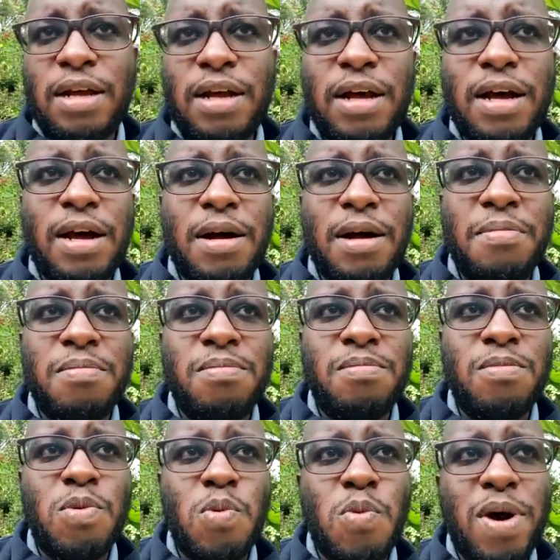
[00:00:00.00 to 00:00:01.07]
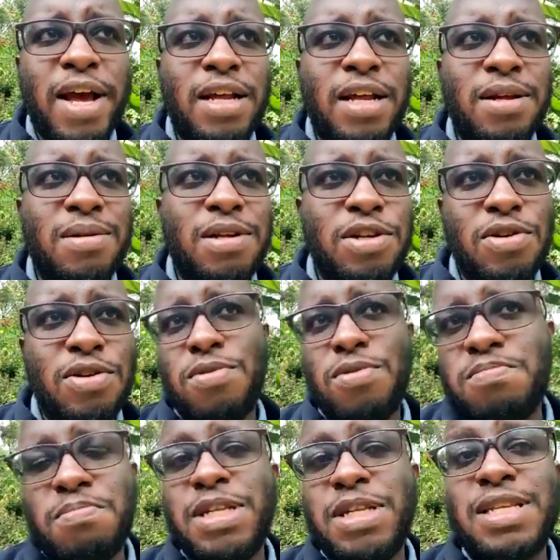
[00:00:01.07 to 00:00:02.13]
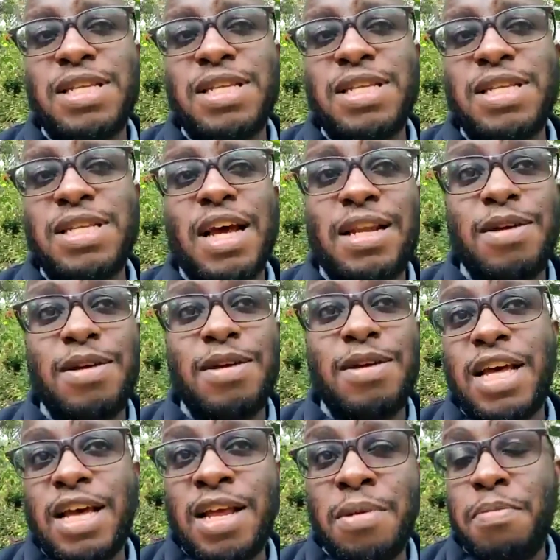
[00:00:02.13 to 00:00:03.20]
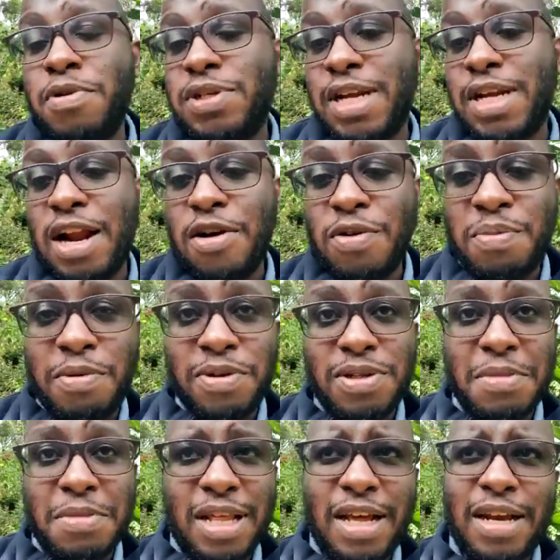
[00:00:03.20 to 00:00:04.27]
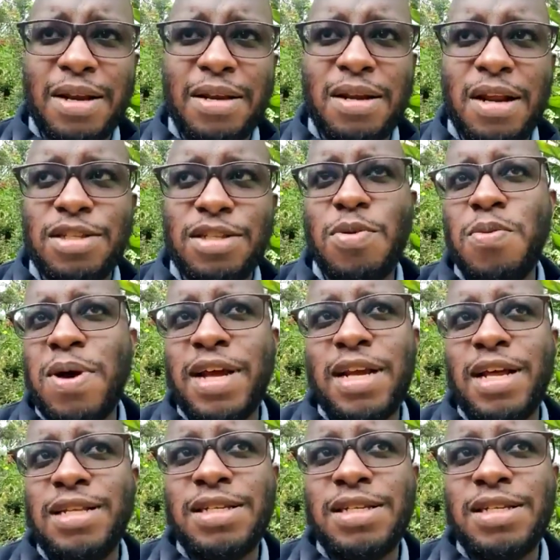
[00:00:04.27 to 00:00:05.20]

Why, basically we say input and output, but then so why does